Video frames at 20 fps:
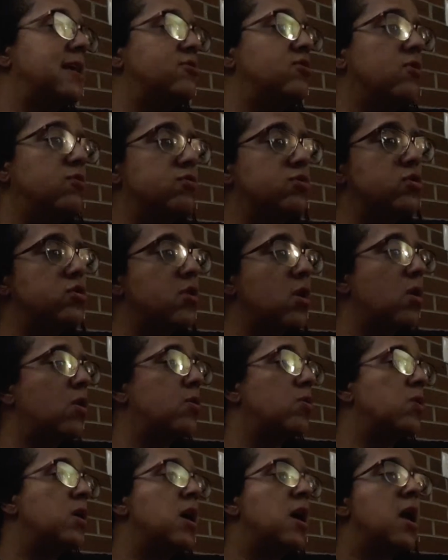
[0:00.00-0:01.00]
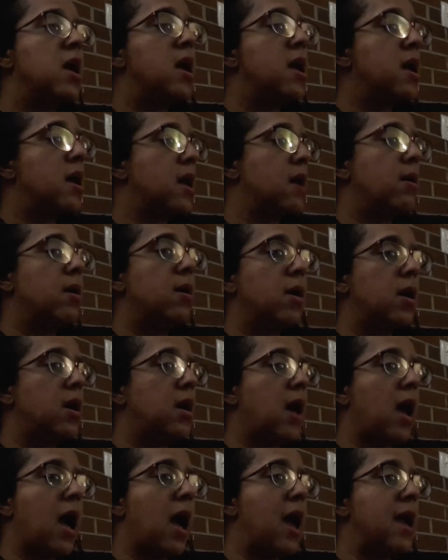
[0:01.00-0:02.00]
There's no,
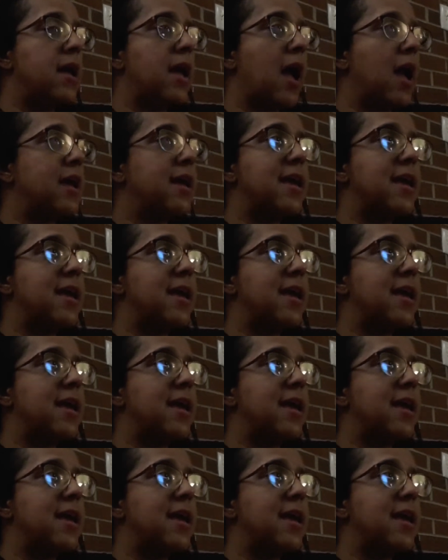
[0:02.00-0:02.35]
I